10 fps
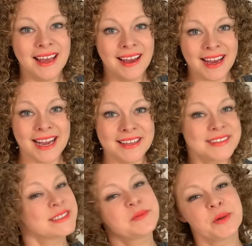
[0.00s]
Hi,
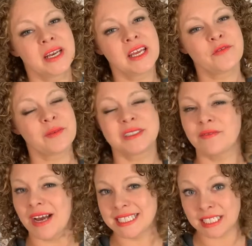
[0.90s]
this is Brittany from
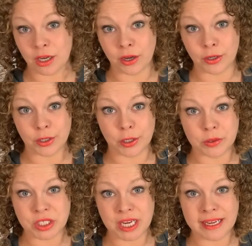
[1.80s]
Devise and Conquer
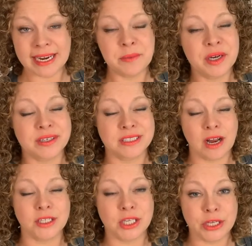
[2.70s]
Coaching, and I'm here to
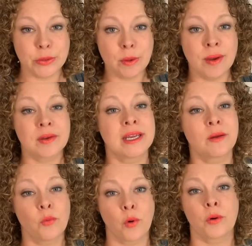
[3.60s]
talk to you about
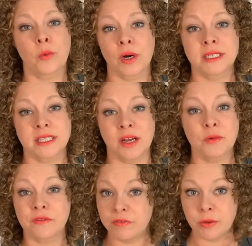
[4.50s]
getting more work done
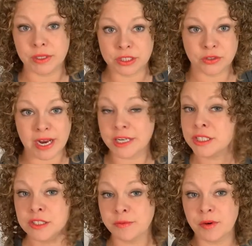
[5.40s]
with fewer
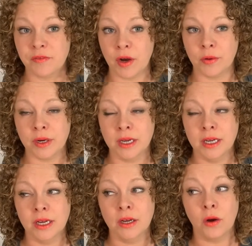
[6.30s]
distractions from your phone
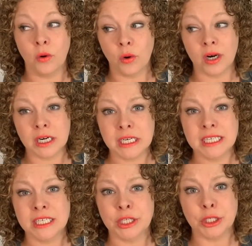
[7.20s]
or
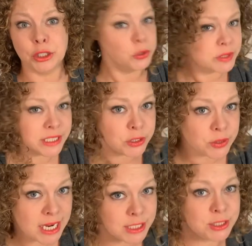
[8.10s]
using Do
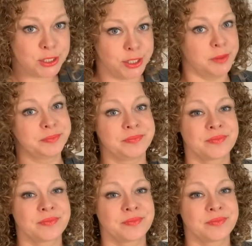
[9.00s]
Not Disturb.